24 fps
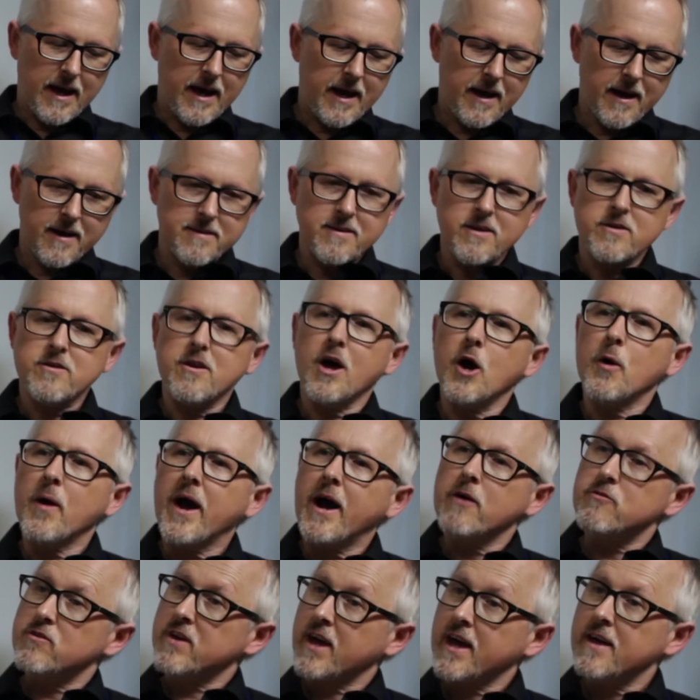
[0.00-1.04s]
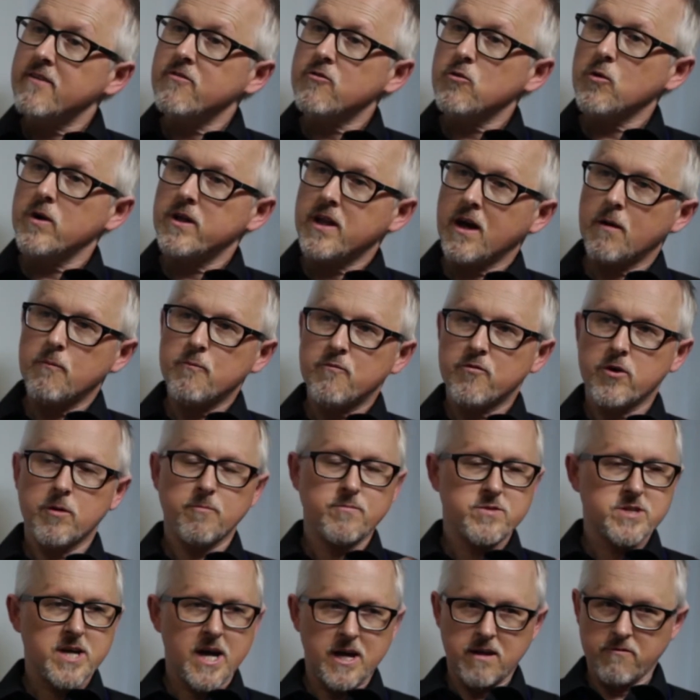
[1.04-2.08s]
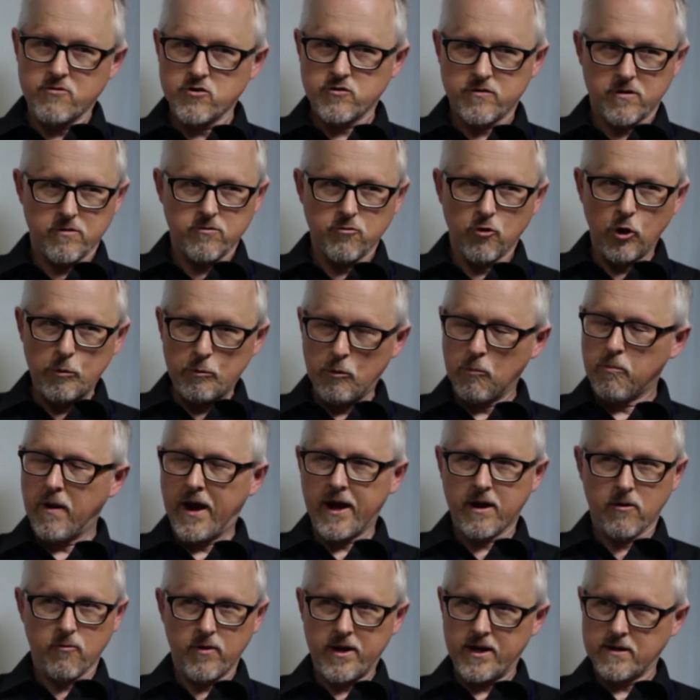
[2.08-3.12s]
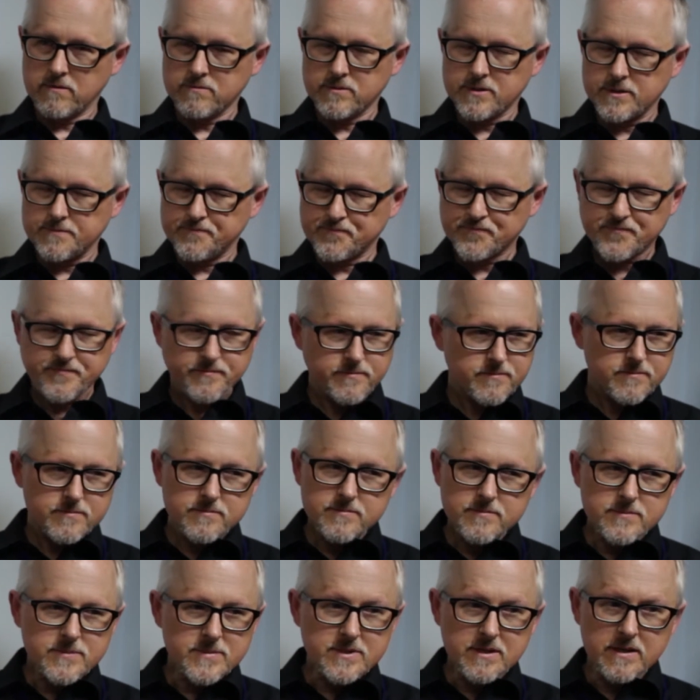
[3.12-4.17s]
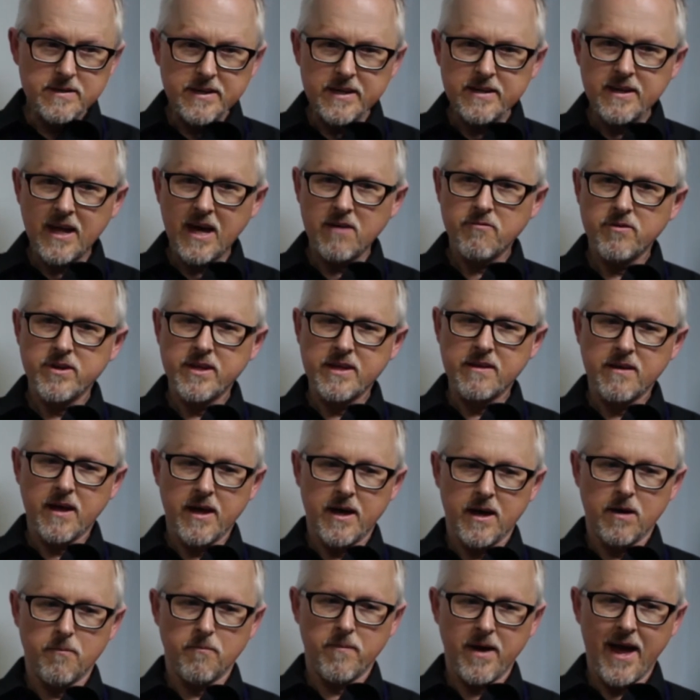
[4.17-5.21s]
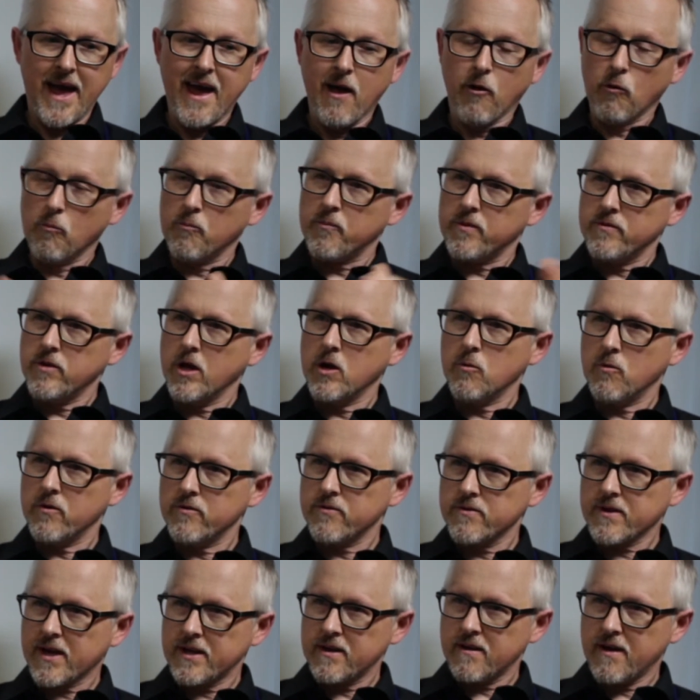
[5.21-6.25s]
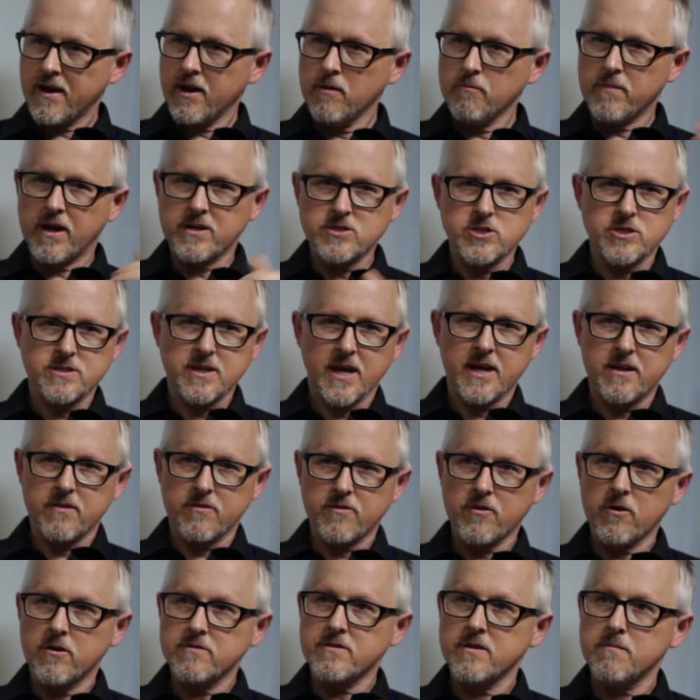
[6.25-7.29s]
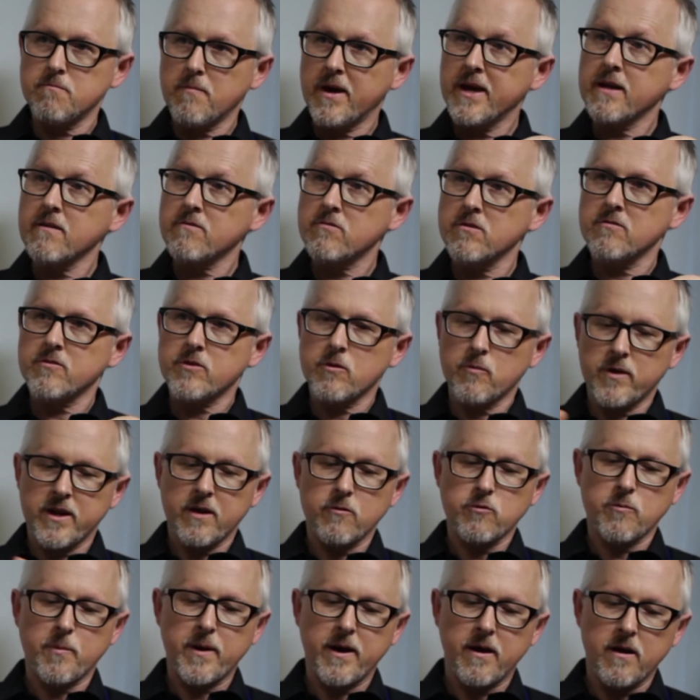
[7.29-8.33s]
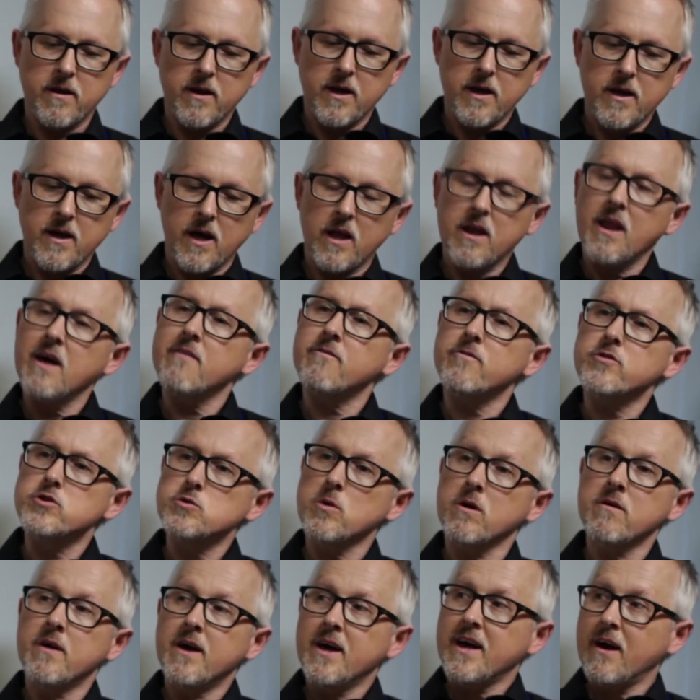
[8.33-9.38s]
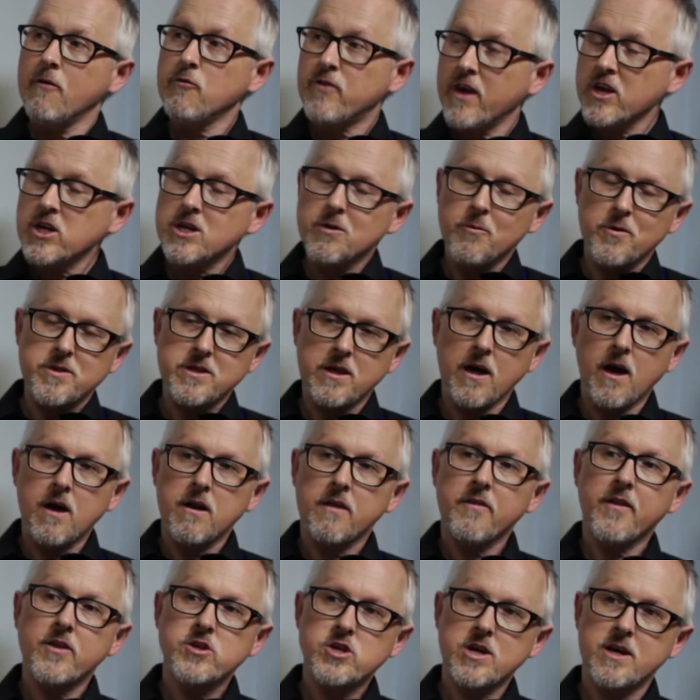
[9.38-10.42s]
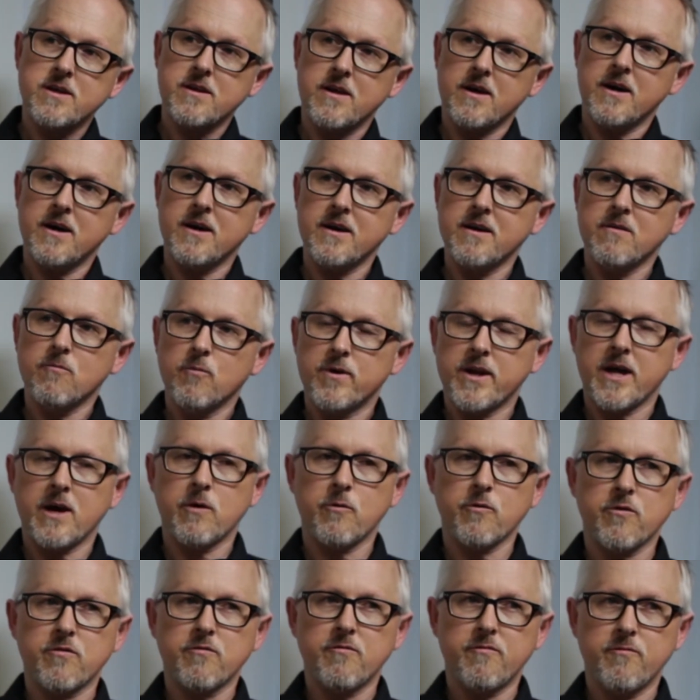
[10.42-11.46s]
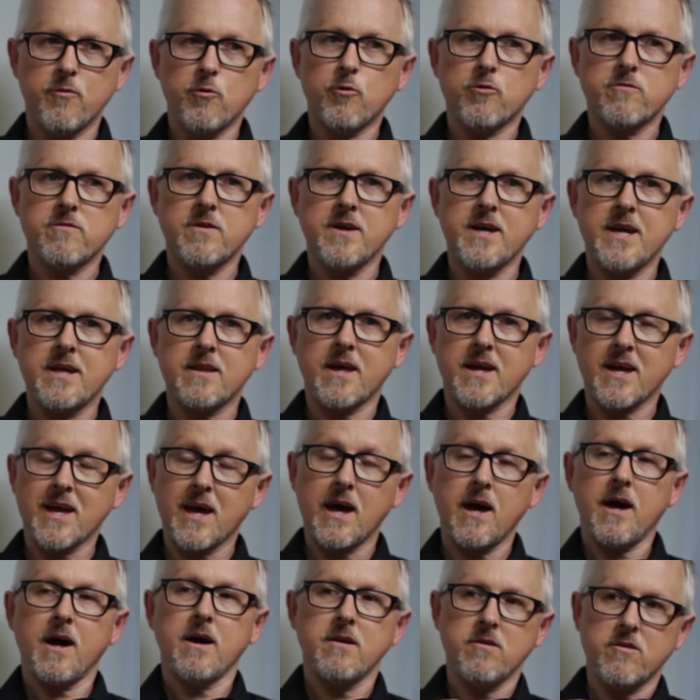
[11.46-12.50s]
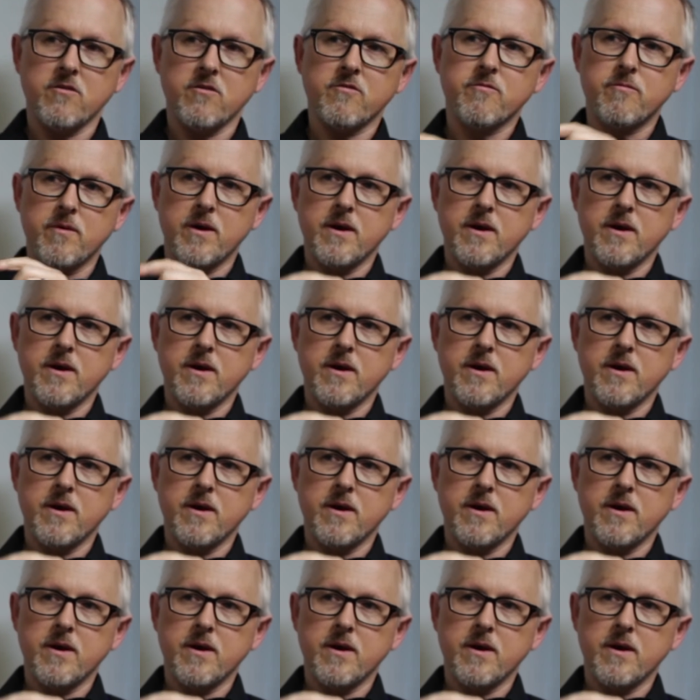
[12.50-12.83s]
I didn't know how to get into it. I'm from kind of just a normal background, and I didn't have any help. No one's kind of helped me. I just kind of started making stuff. So when I was about 11, 12, it was actually Return of the Jedi. When I was 14, I kind of